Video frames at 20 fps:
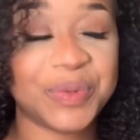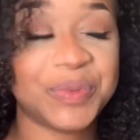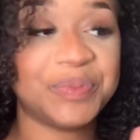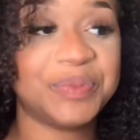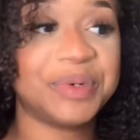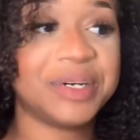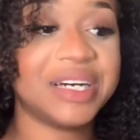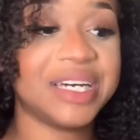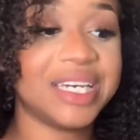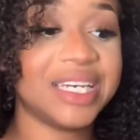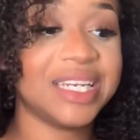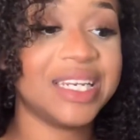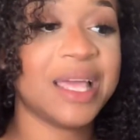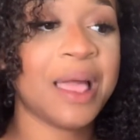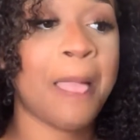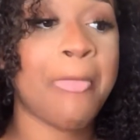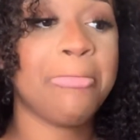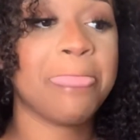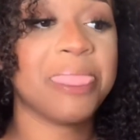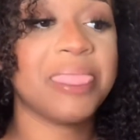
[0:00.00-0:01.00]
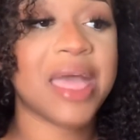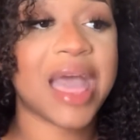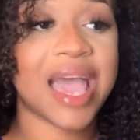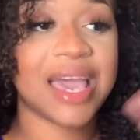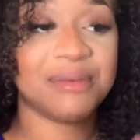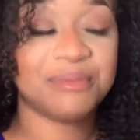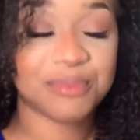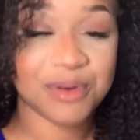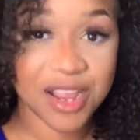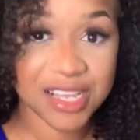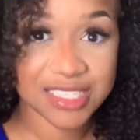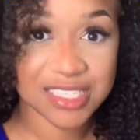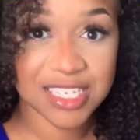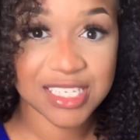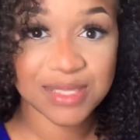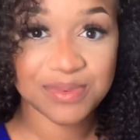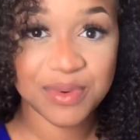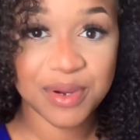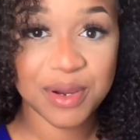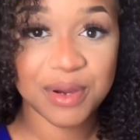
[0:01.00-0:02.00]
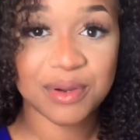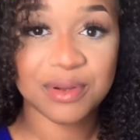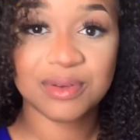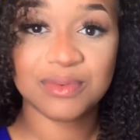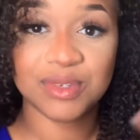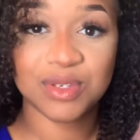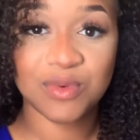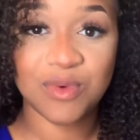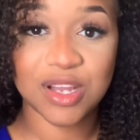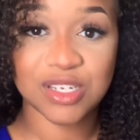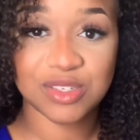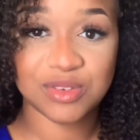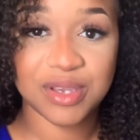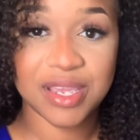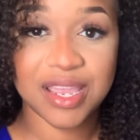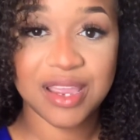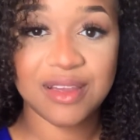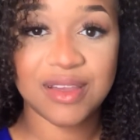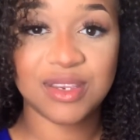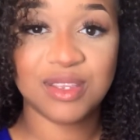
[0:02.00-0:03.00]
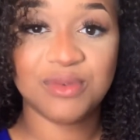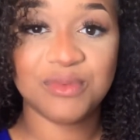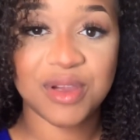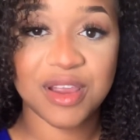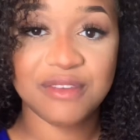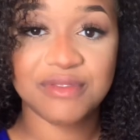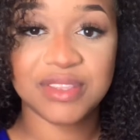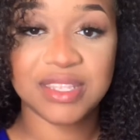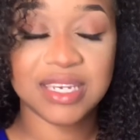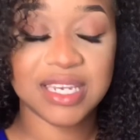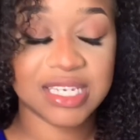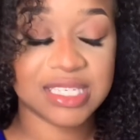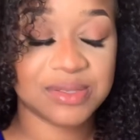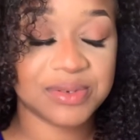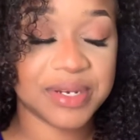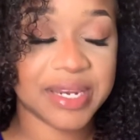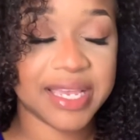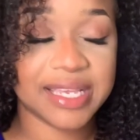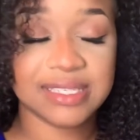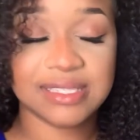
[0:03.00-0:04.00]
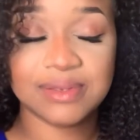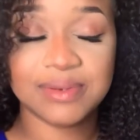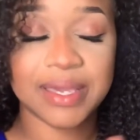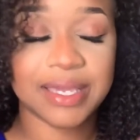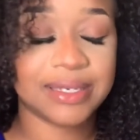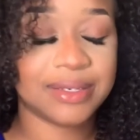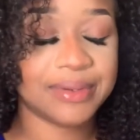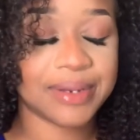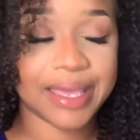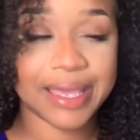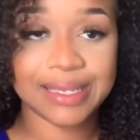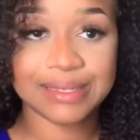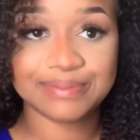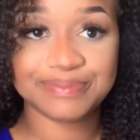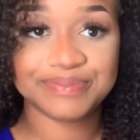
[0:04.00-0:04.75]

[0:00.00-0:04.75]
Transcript: but that process where you wash your hair and you wear it for the next three days, you can't do that.